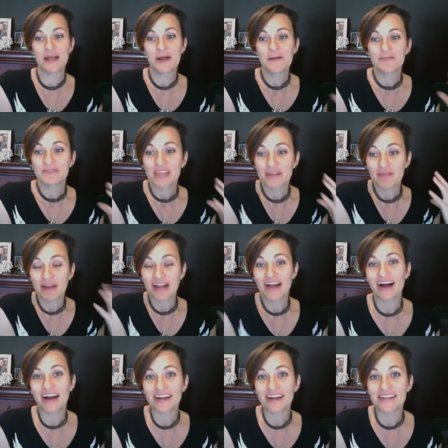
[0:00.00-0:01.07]
And my
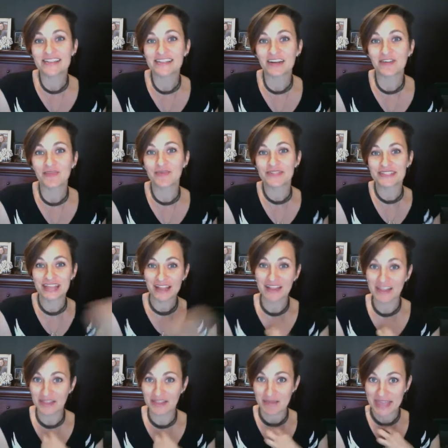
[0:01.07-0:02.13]
goddess self was telling
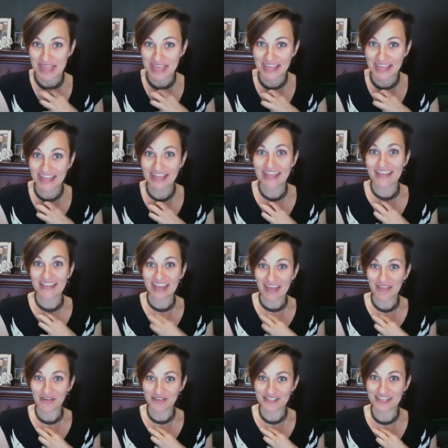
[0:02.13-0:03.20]
the
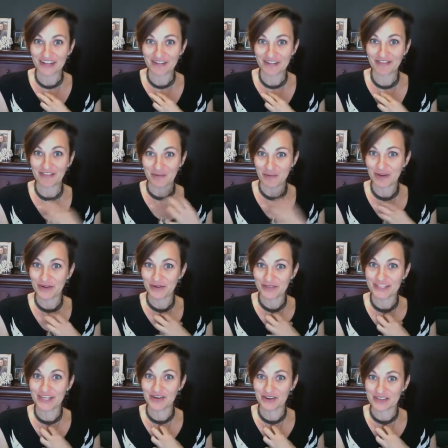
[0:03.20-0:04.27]
Heather self, the one who's
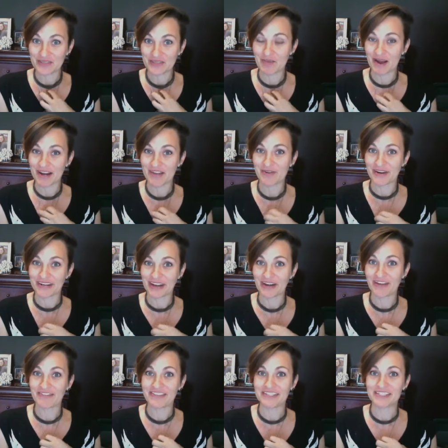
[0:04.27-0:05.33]
here in the body right now
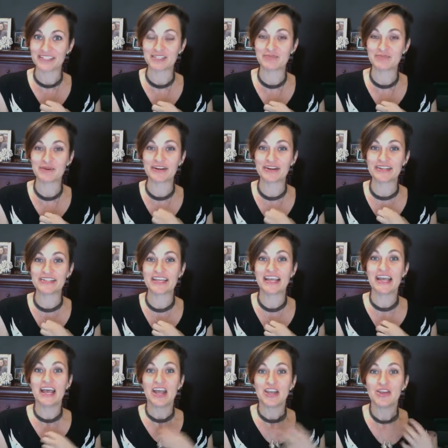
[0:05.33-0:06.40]
having this experience,
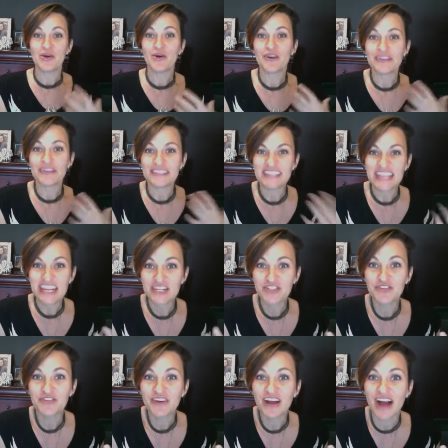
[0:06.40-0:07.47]
you're a teacher,
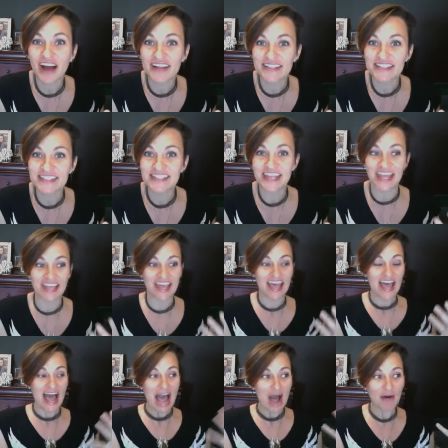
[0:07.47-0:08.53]
for God's sake.
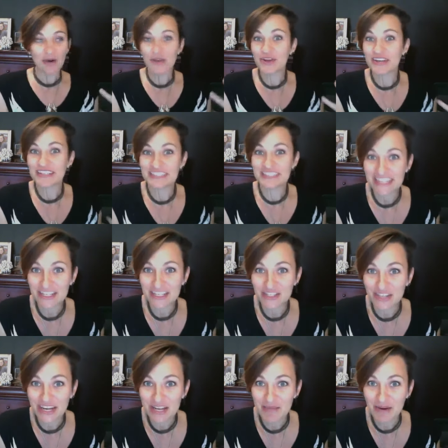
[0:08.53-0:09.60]
How are you going to teach
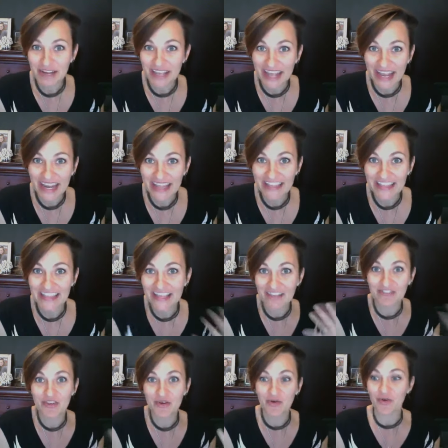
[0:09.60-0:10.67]
anybody anything if
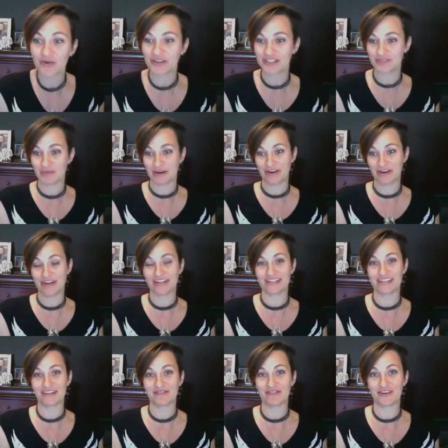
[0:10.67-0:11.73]
you don't experience
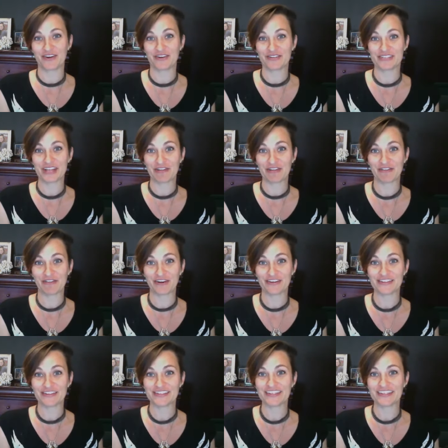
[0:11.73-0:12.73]
it for yourself first?